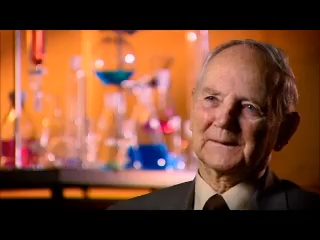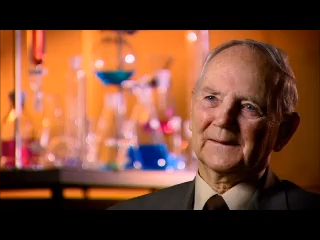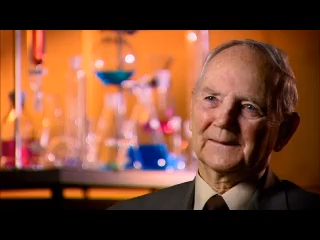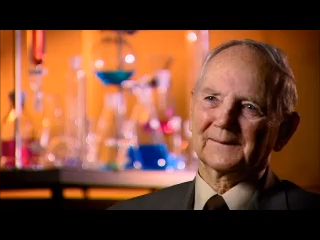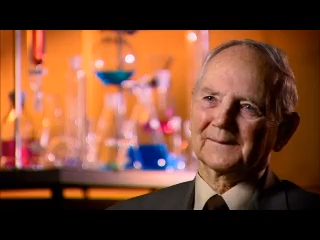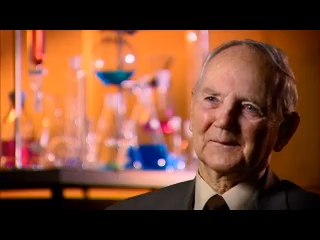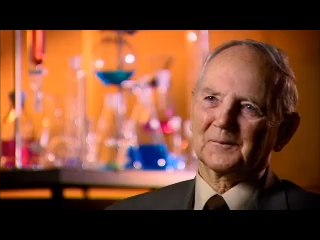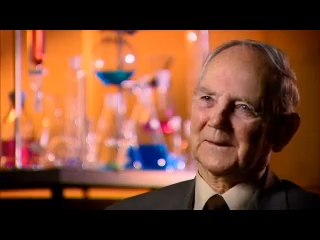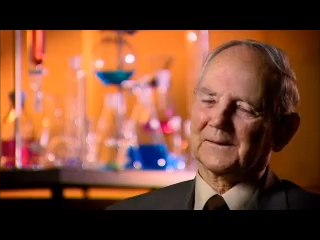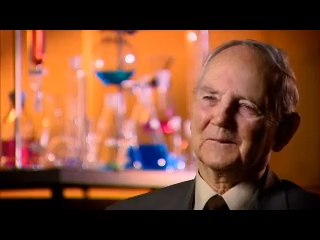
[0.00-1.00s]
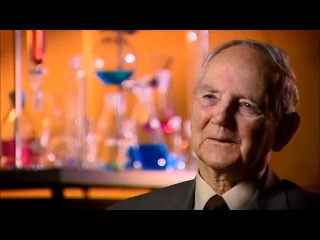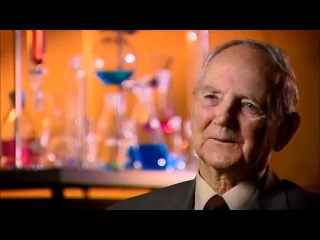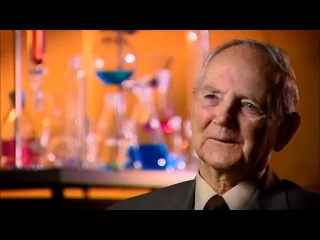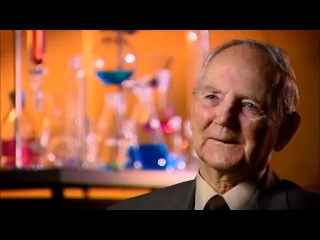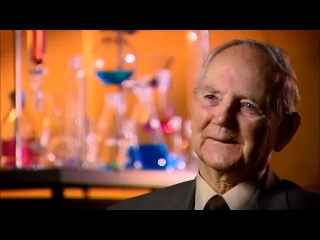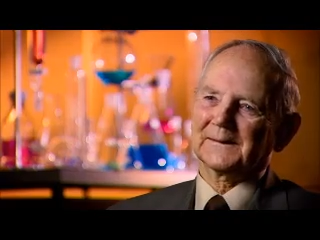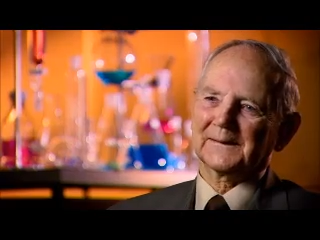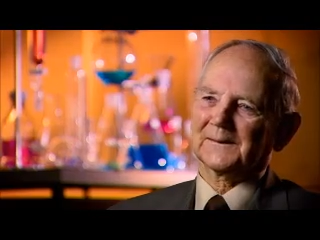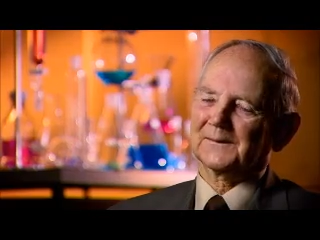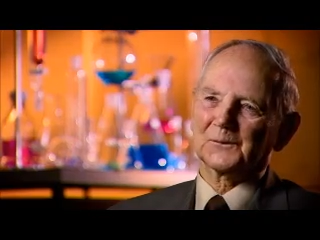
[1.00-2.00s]
science, about chemistry,
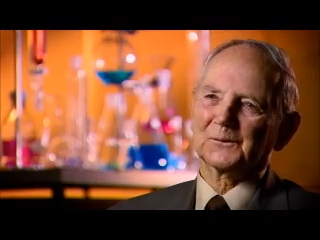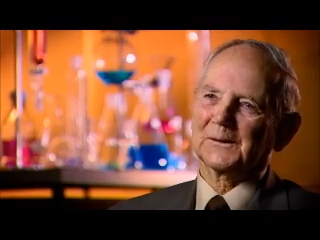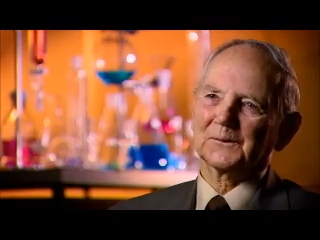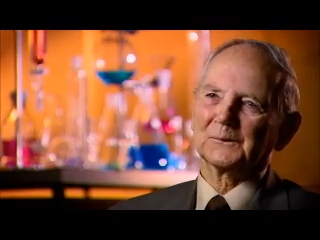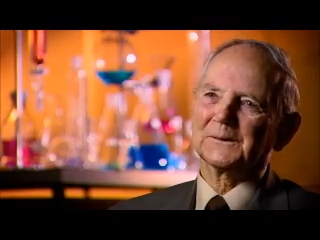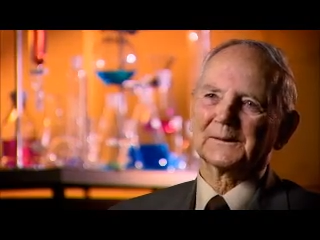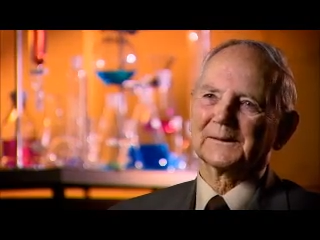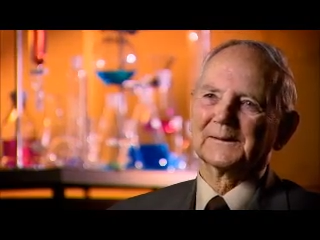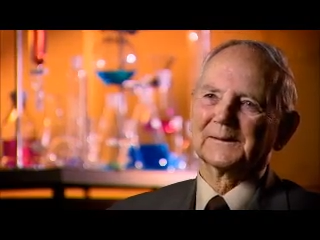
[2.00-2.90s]
and I still go to work.